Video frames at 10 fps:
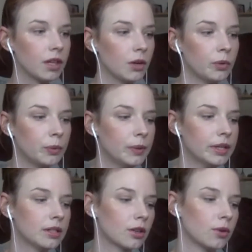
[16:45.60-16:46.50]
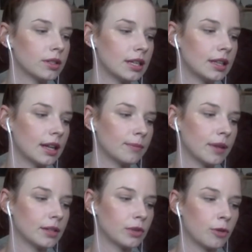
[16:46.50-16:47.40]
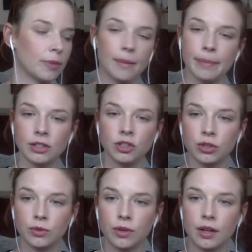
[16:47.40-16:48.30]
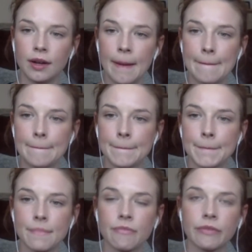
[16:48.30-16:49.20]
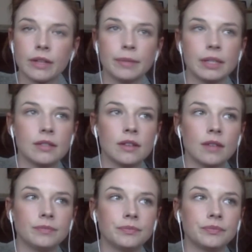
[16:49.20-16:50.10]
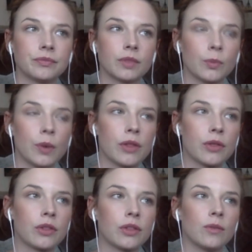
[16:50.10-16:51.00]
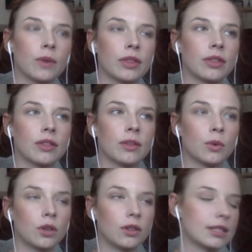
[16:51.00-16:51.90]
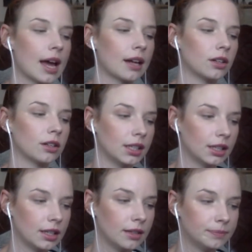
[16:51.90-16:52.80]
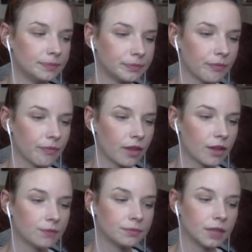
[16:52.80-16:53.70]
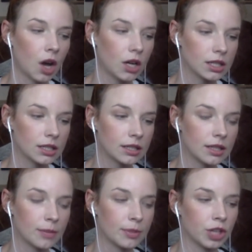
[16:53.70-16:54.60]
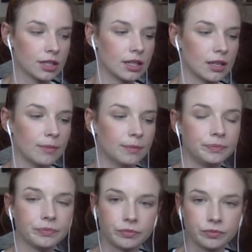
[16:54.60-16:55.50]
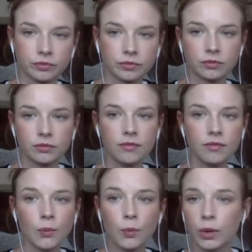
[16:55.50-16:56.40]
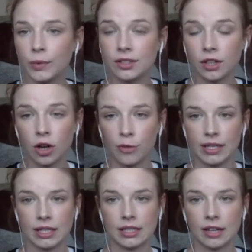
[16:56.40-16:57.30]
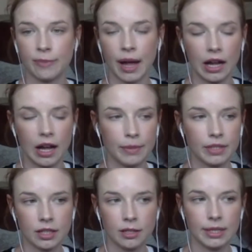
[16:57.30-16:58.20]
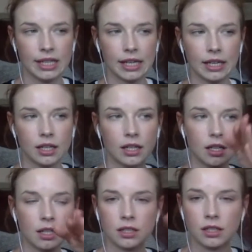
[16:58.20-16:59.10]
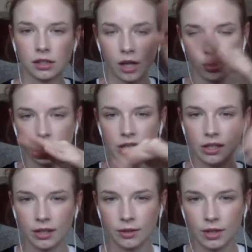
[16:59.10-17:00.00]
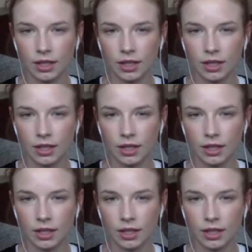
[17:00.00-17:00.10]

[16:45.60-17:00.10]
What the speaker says: when we went into quarantine that things would open up by June. But with what the world is at currently, honestly, they're projecting when we start opening stuff back up, it's going to be like slowly, you know?